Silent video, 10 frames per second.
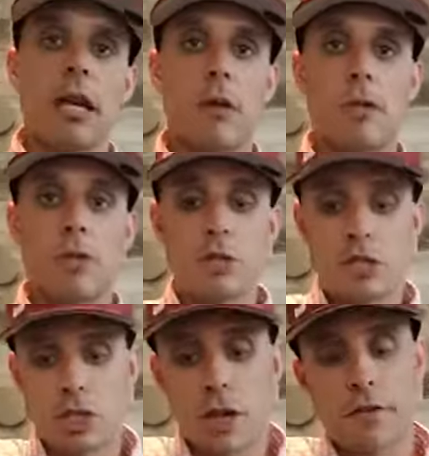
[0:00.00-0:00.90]
And when you
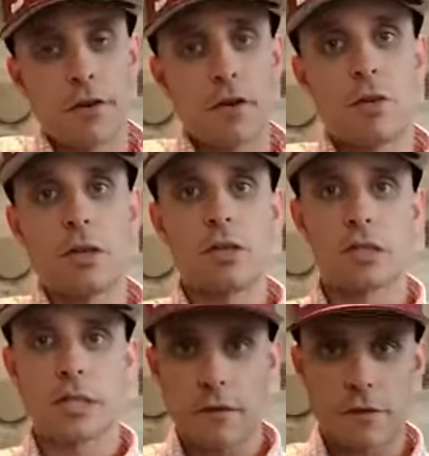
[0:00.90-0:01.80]
shuffle, when you
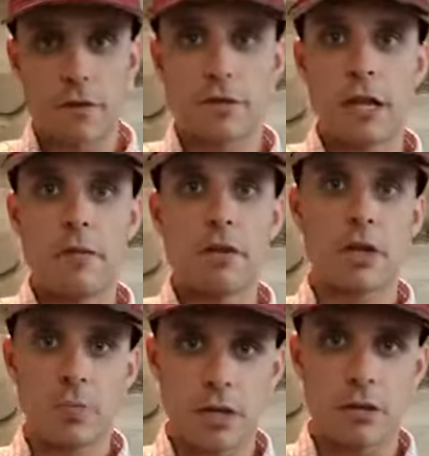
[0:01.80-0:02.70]
scuff your feet, when
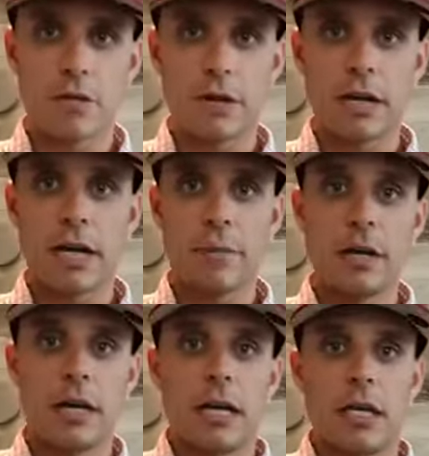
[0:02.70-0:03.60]
you don't pick your feet
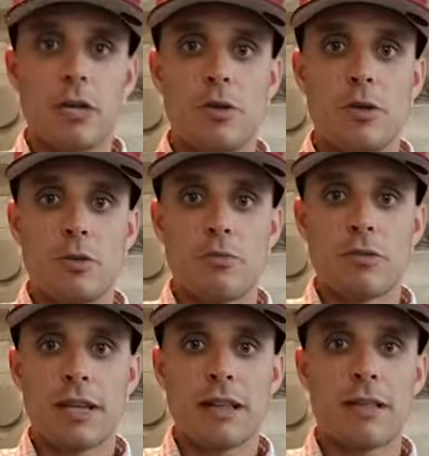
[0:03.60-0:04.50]
up, you
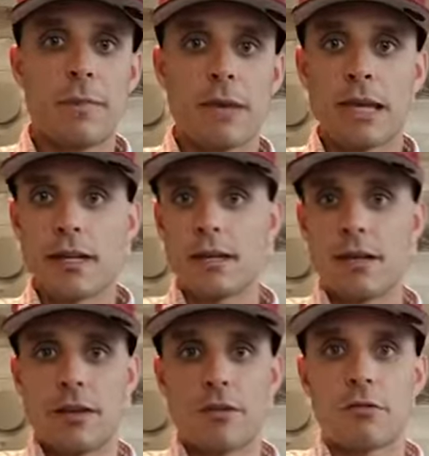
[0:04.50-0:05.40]
really limit
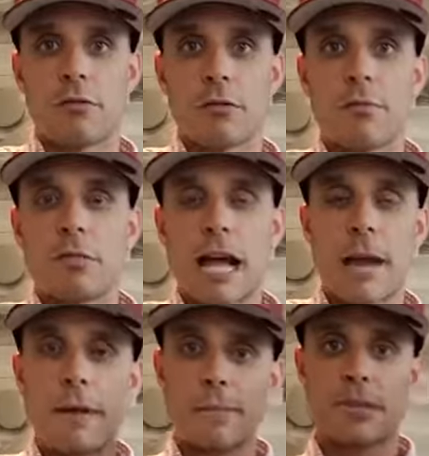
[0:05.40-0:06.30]
your
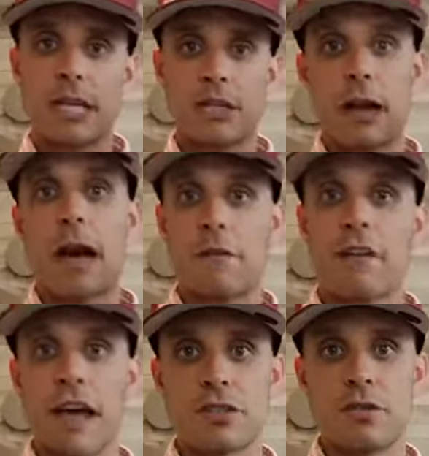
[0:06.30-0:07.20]
top end potential, how
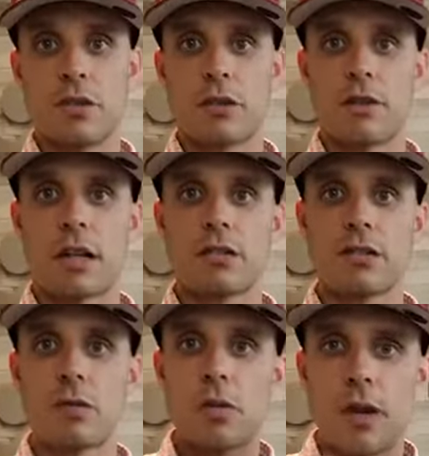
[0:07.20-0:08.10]
fast you can run.
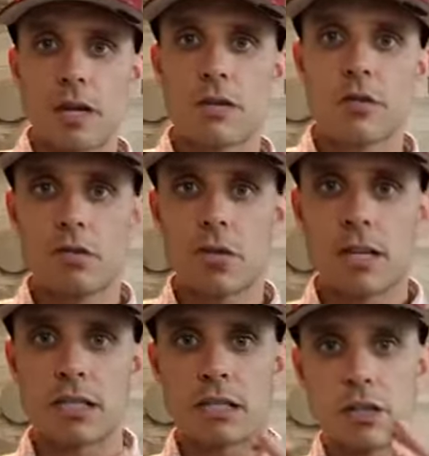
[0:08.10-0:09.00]
So what you want to do is you
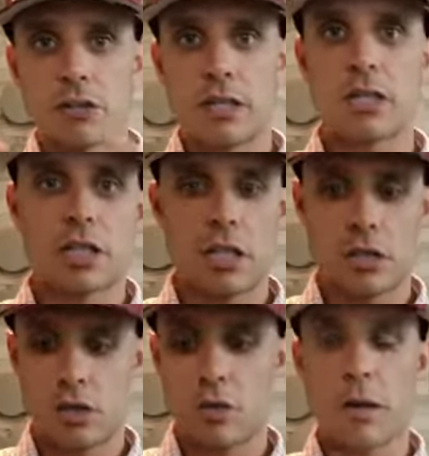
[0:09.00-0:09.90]
want to start
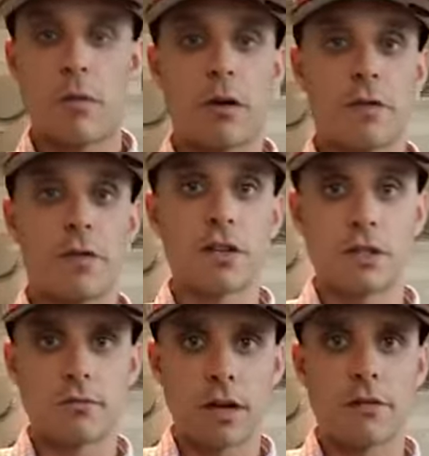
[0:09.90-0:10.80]
transitioning to a more
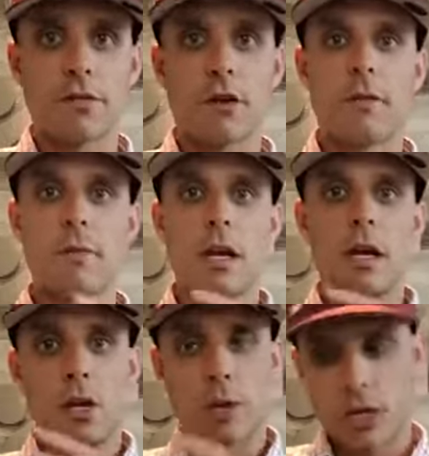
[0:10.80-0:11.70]
efficient run form.
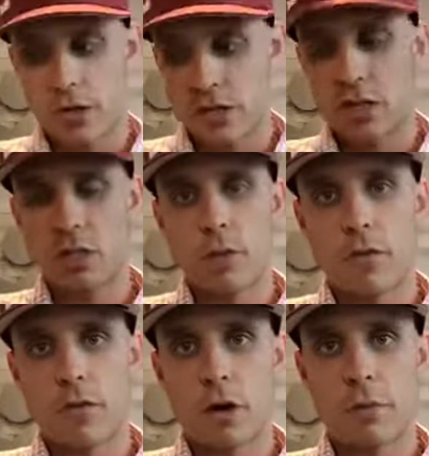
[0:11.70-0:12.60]
You want to transition to
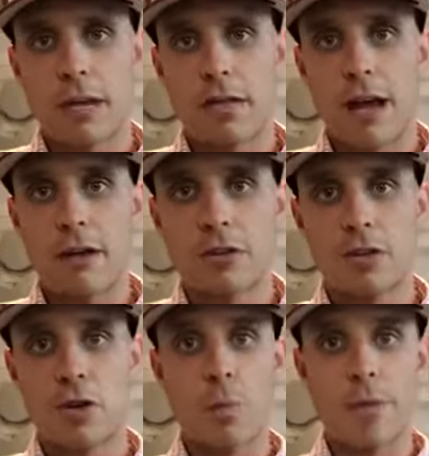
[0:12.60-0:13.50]
a form that allows
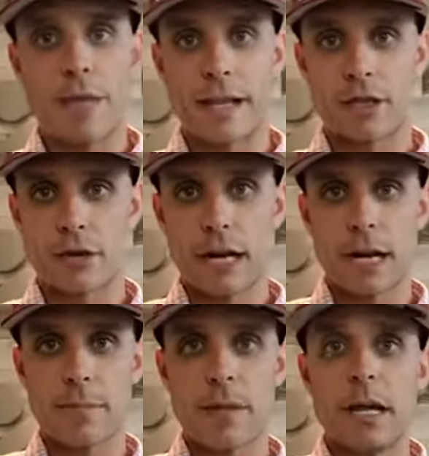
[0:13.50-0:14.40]
you to open that stride
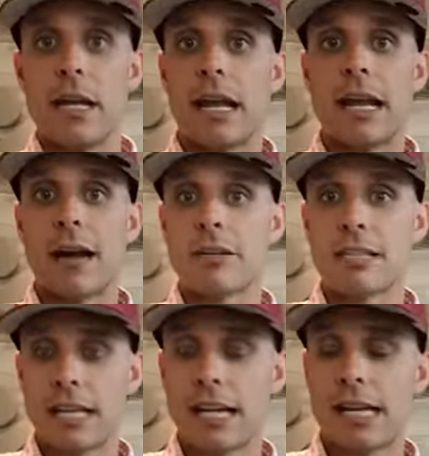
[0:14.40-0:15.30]
up. And now
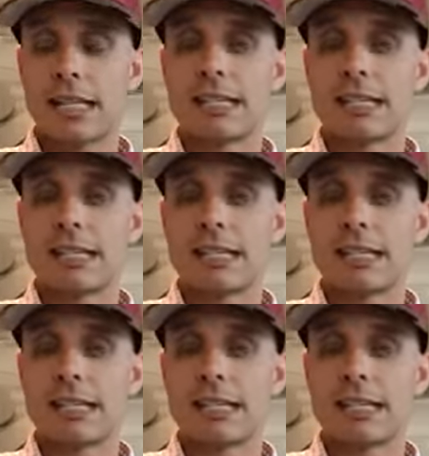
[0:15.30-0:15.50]
it's key,